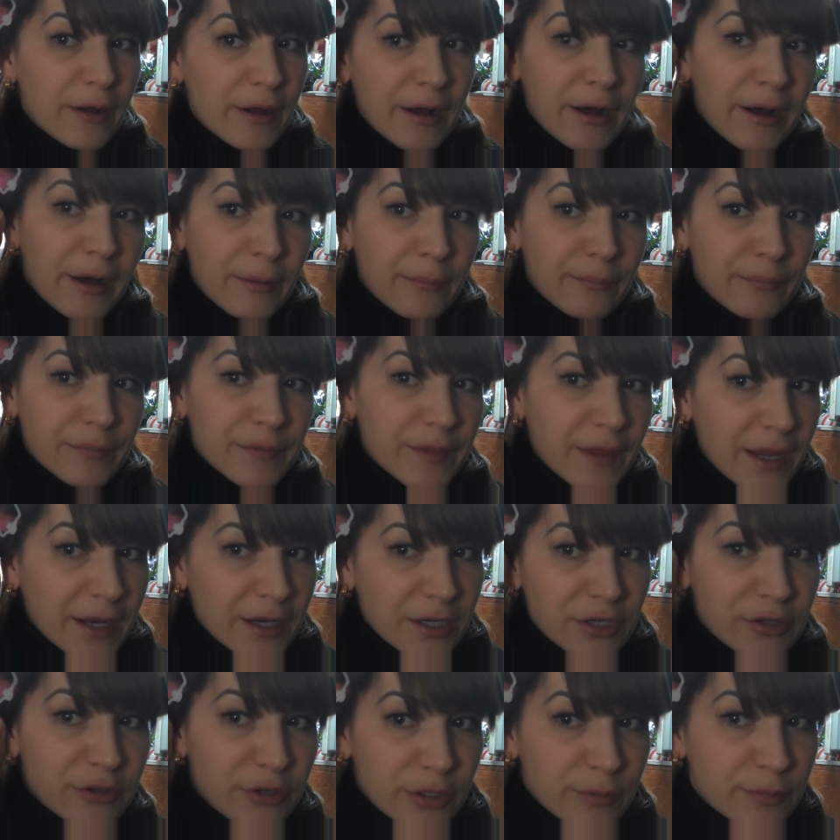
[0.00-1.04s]
um, that
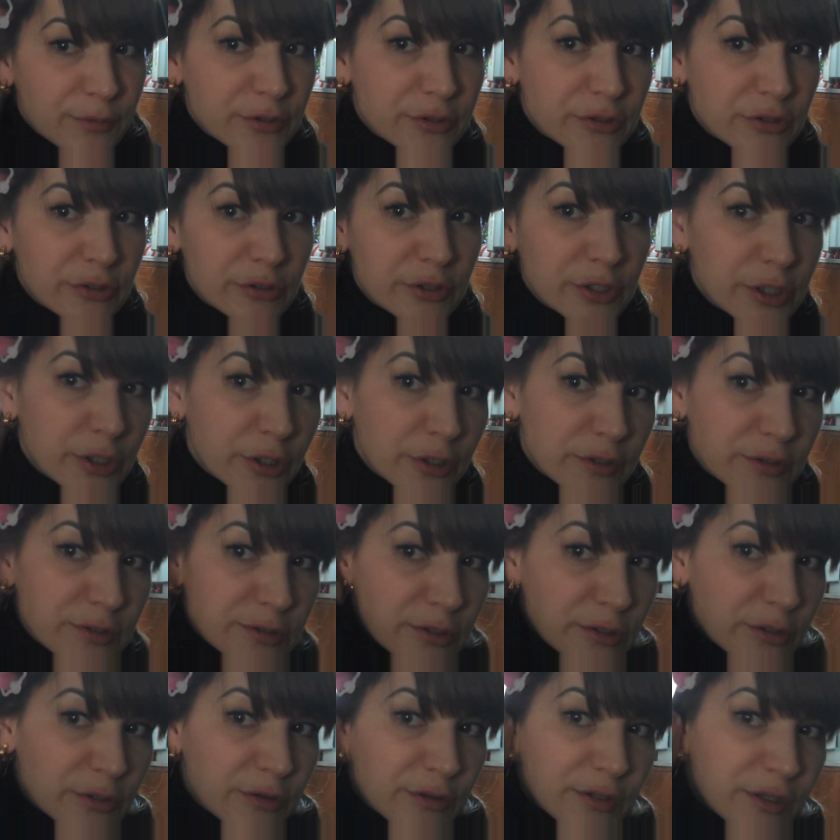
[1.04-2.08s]
cutie patootie on
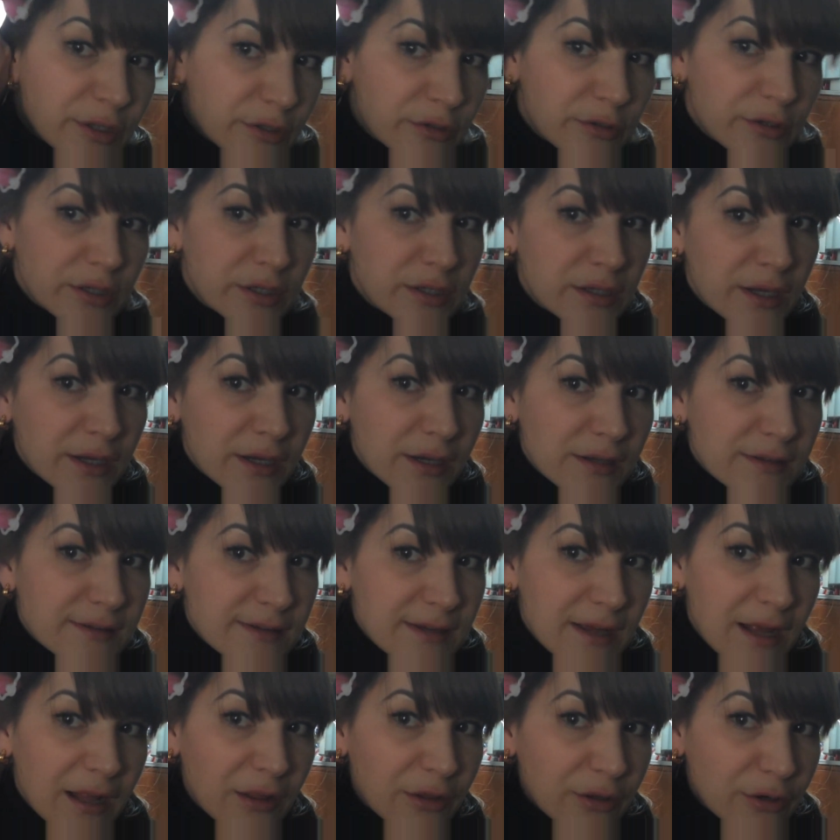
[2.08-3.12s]
So You Think You Can Dance,
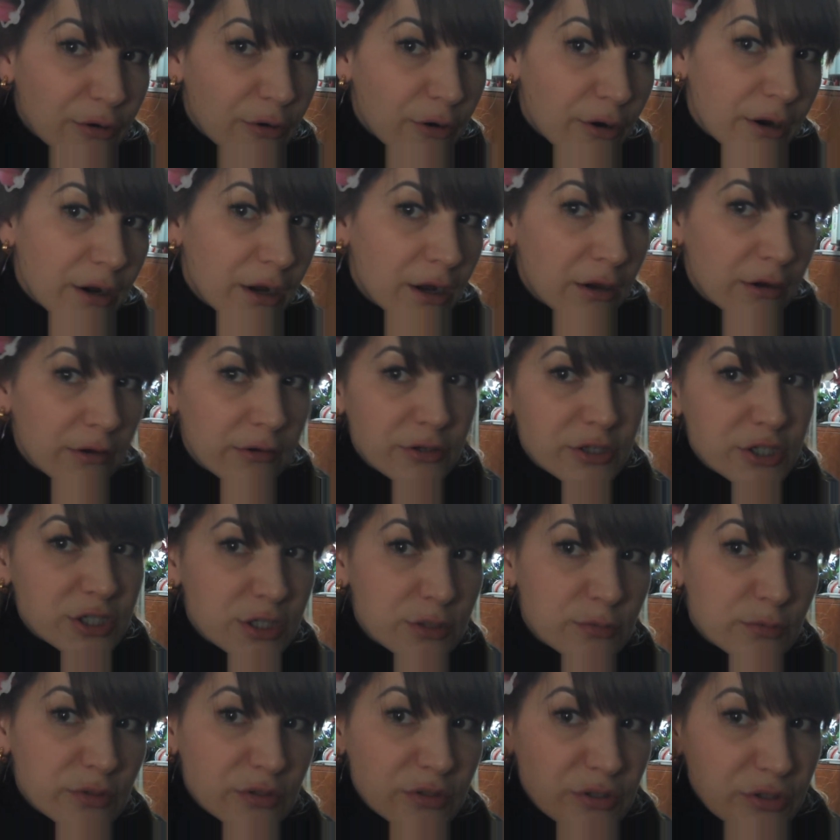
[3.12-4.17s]
Ellenore. Oh, she
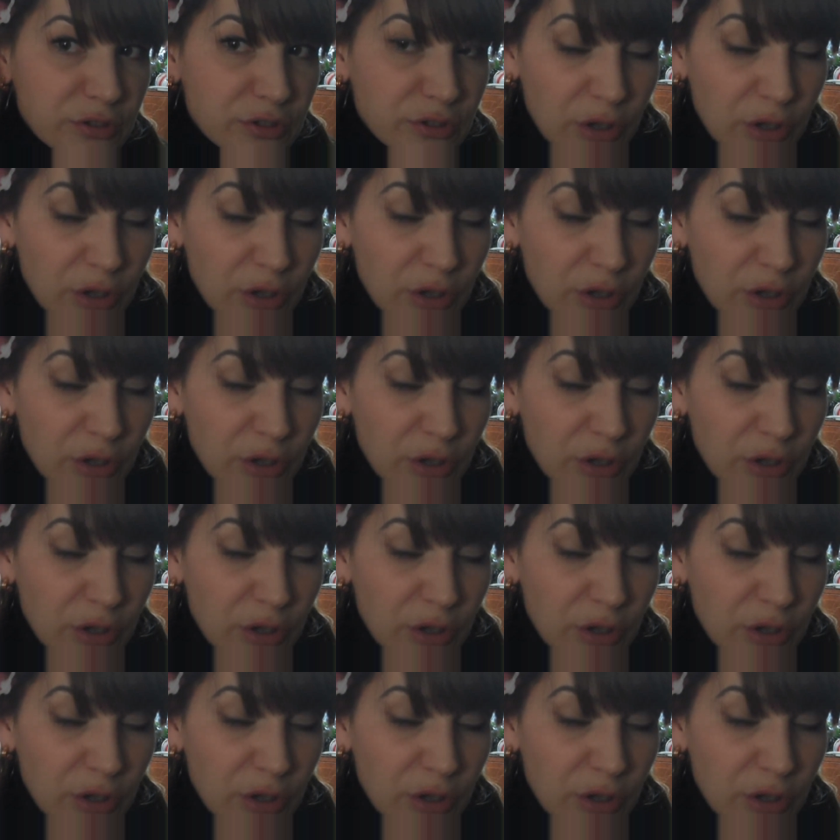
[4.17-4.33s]
was a